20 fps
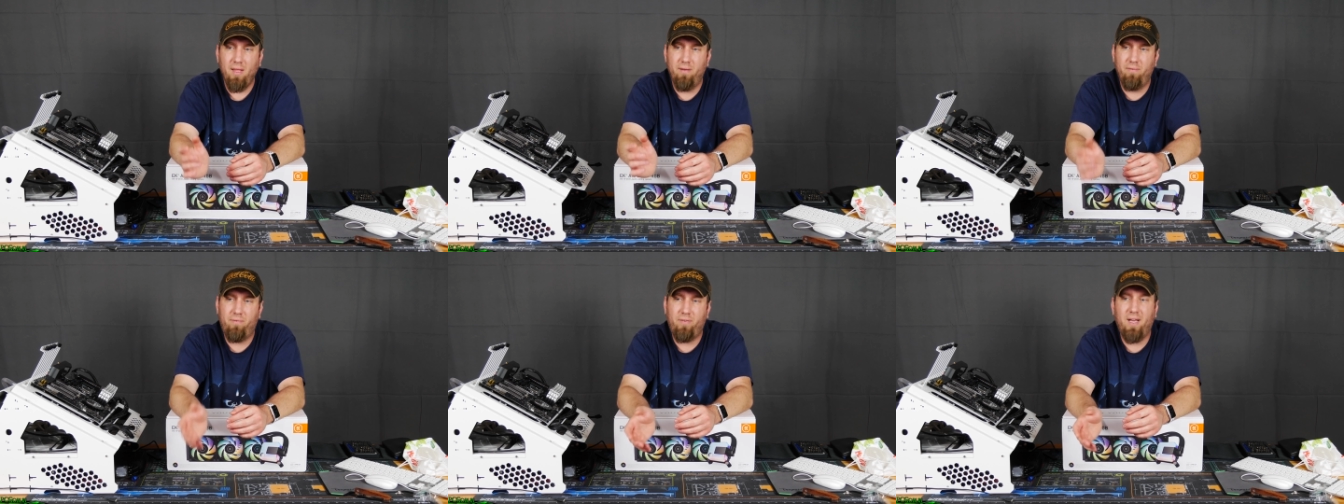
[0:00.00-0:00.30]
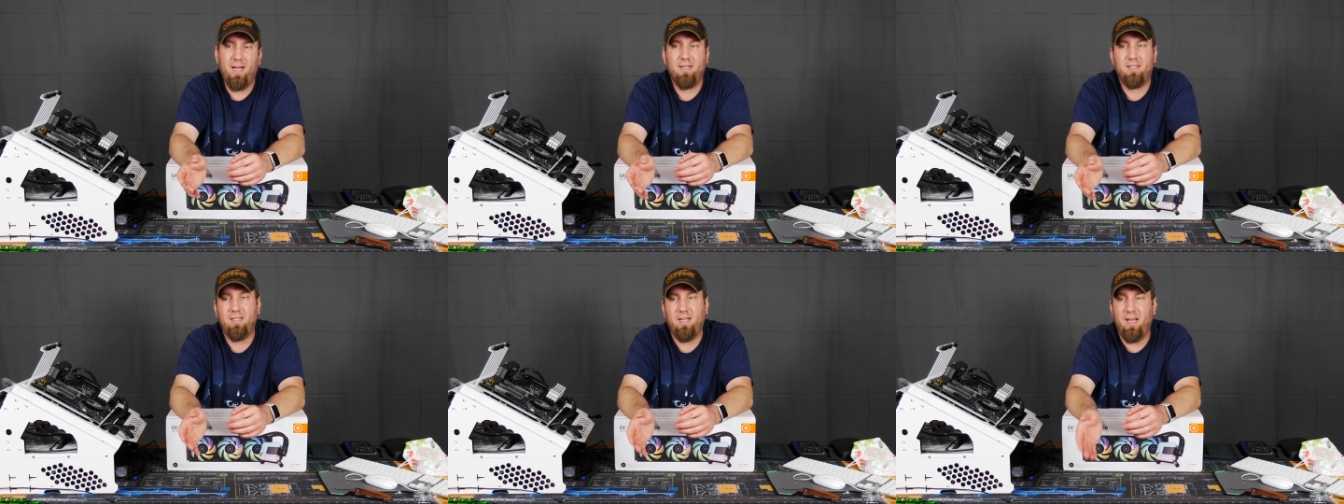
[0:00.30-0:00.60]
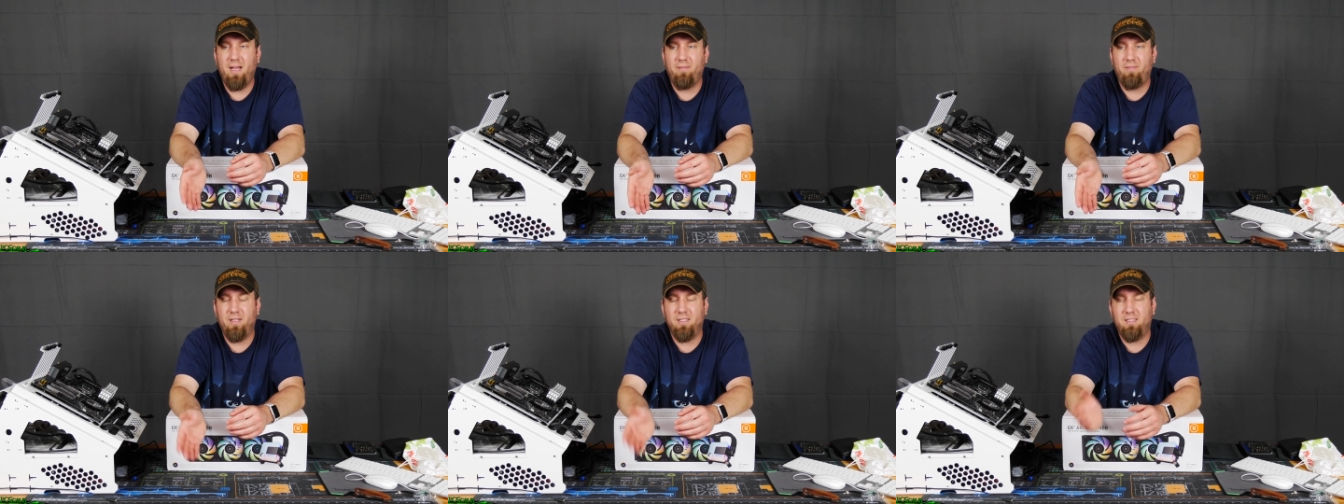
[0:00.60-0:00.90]
In fact, I
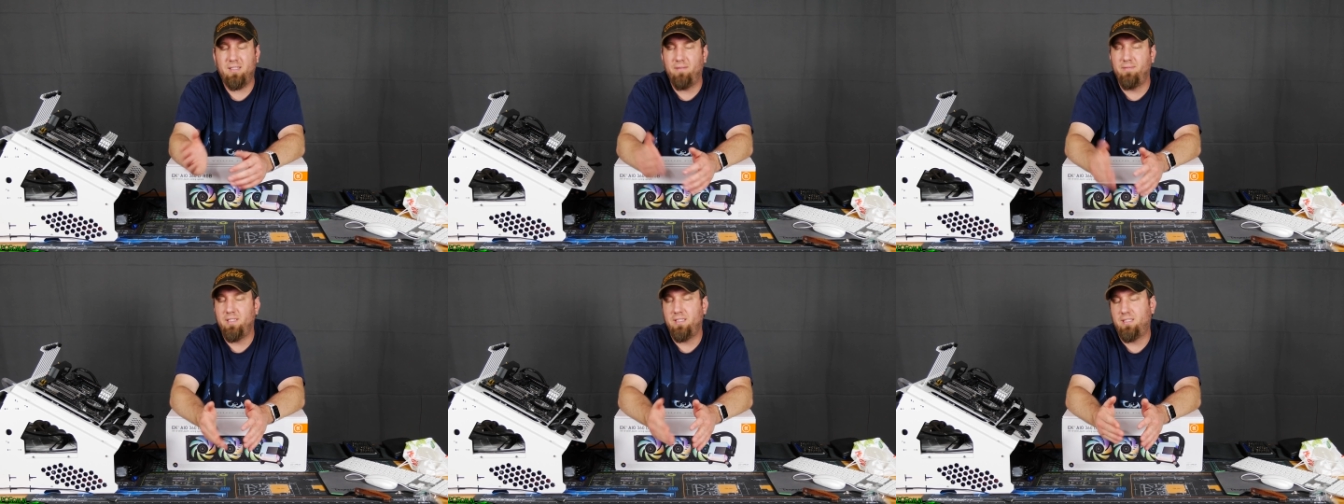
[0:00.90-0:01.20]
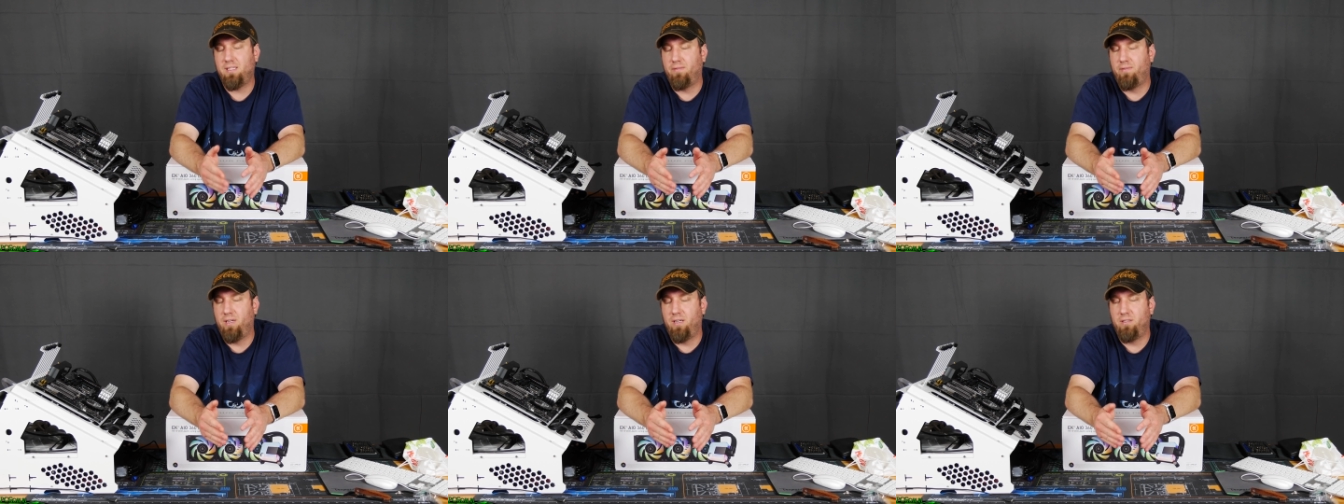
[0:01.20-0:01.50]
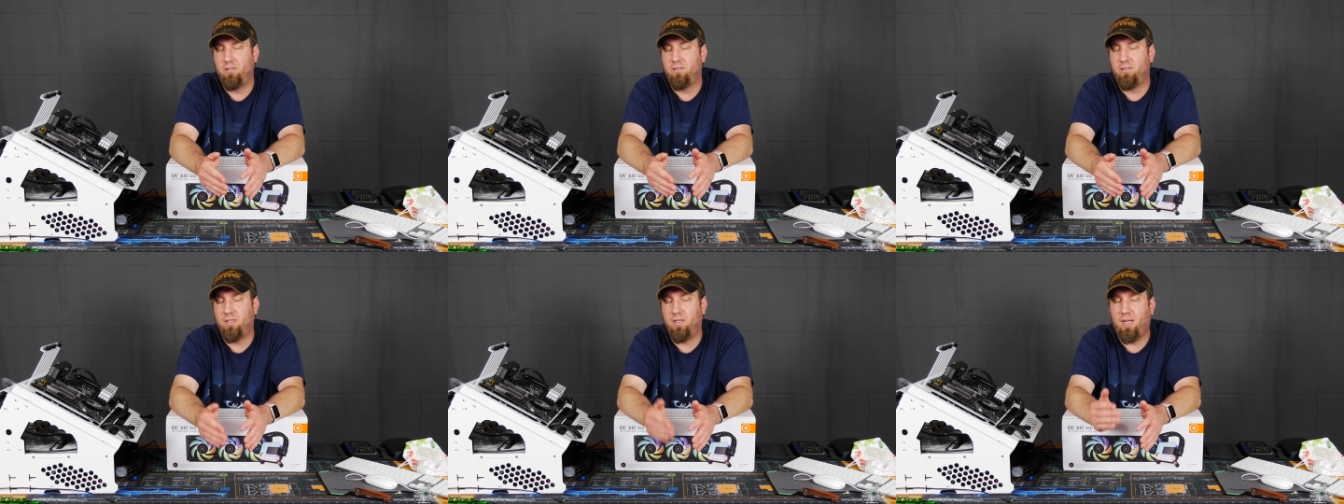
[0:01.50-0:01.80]
have that 7700K
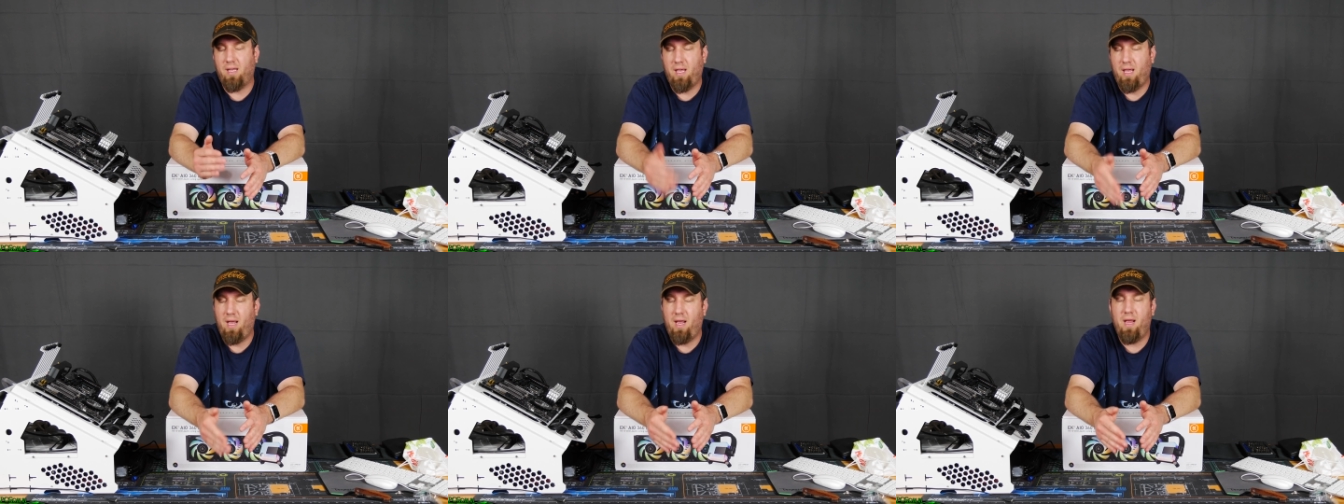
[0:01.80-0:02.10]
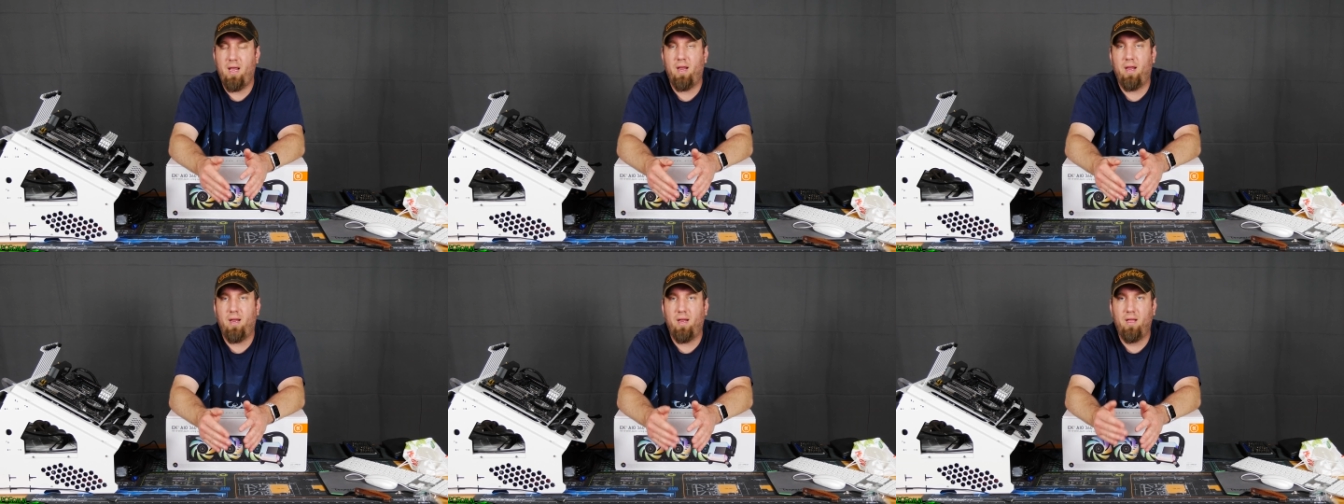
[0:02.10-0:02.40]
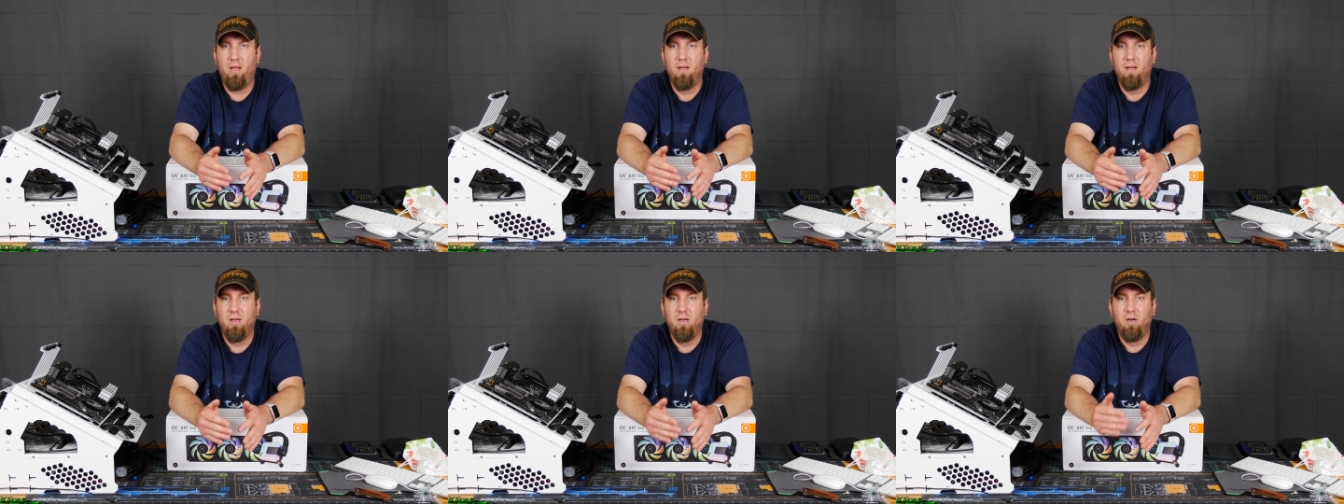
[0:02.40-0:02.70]

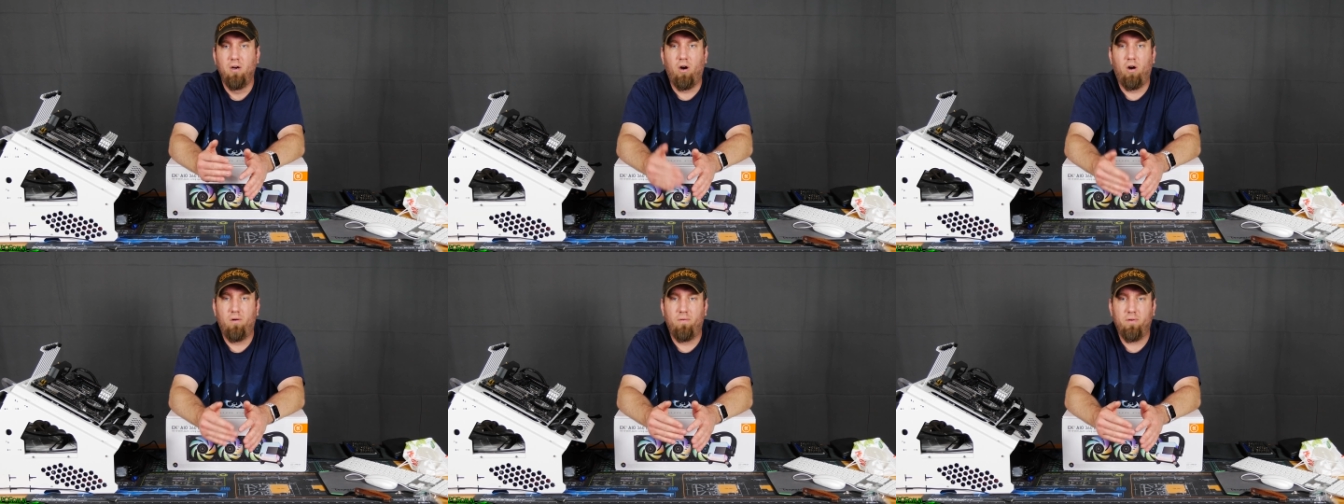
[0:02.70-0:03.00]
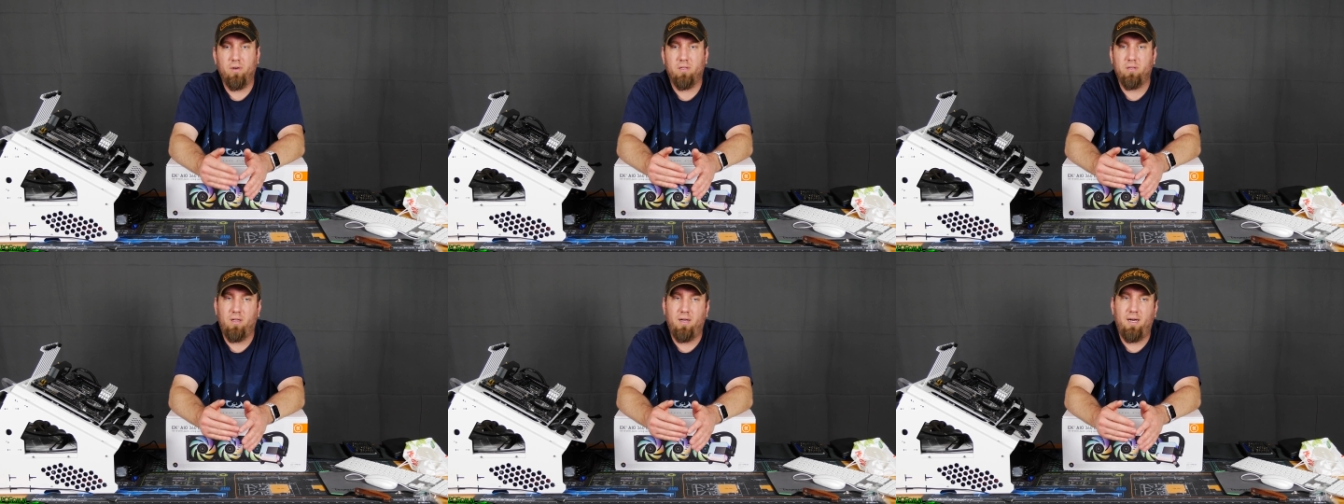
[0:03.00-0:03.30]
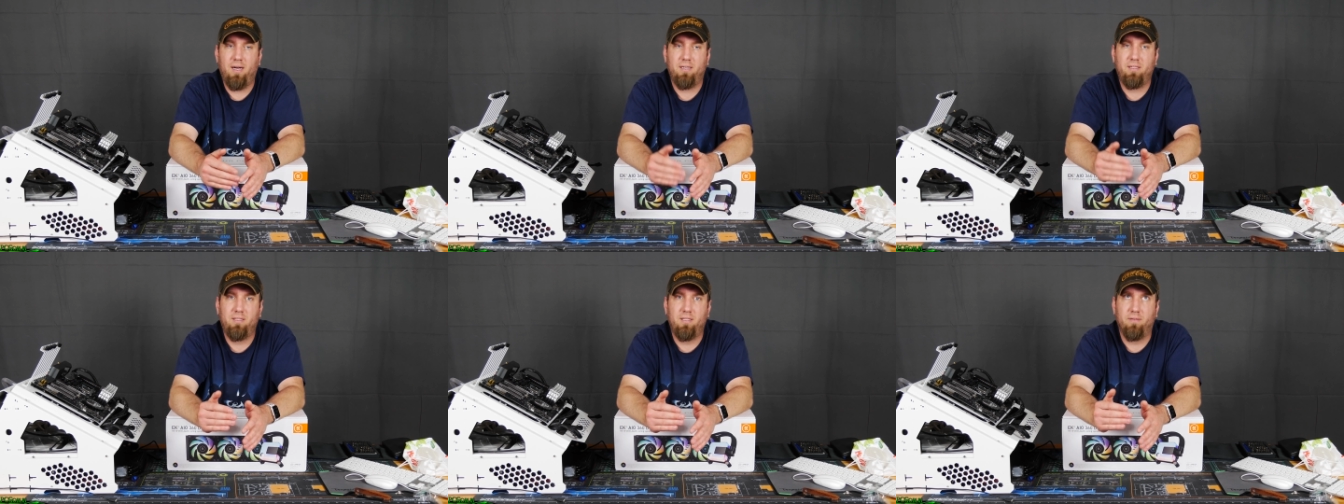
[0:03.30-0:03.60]

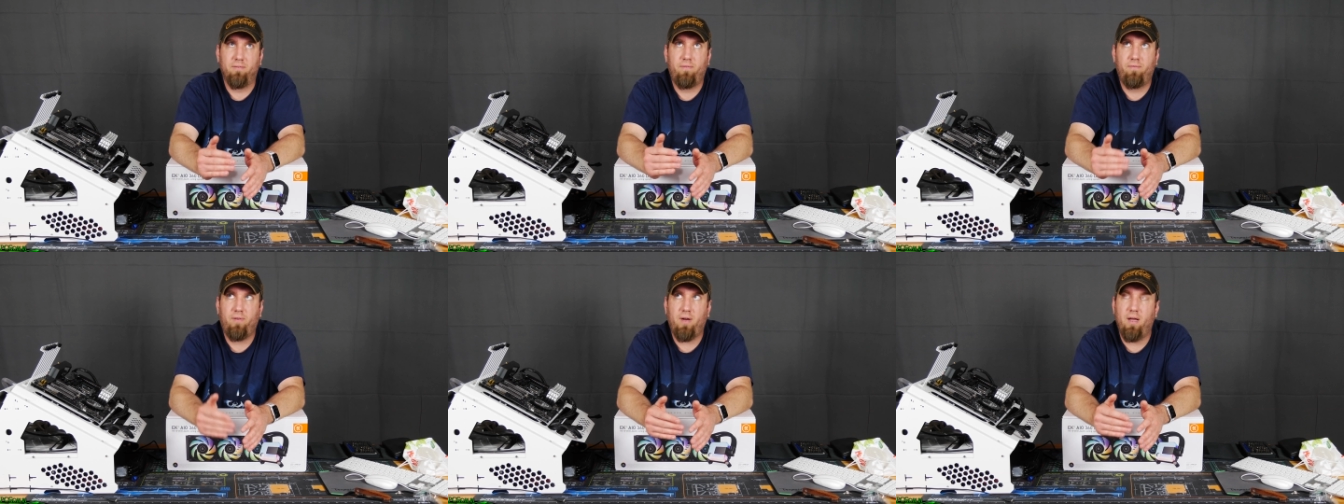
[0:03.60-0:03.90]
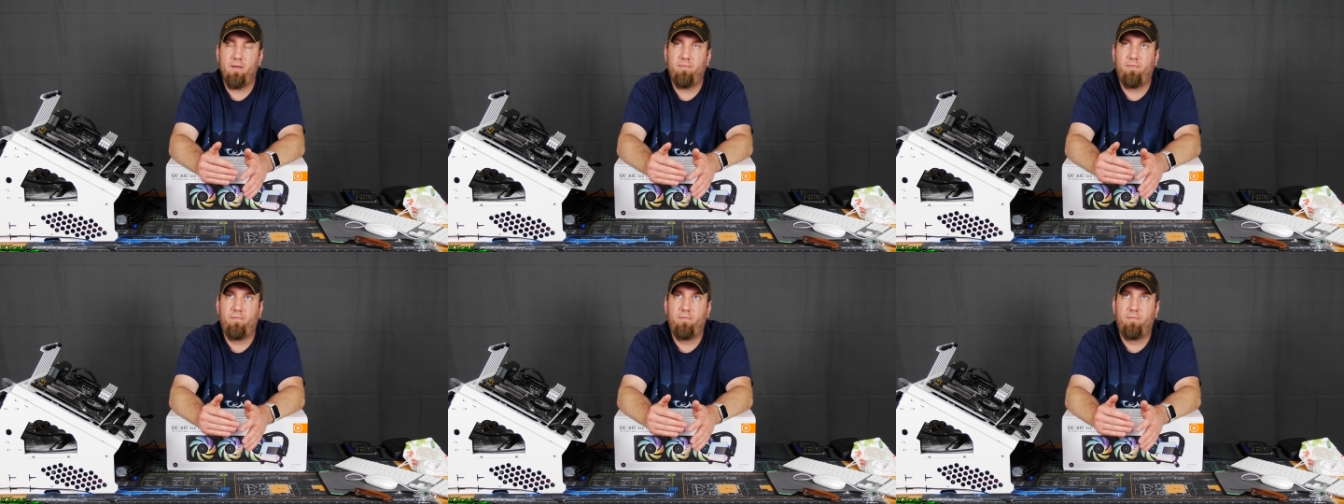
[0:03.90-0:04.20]
overclocked to 5.2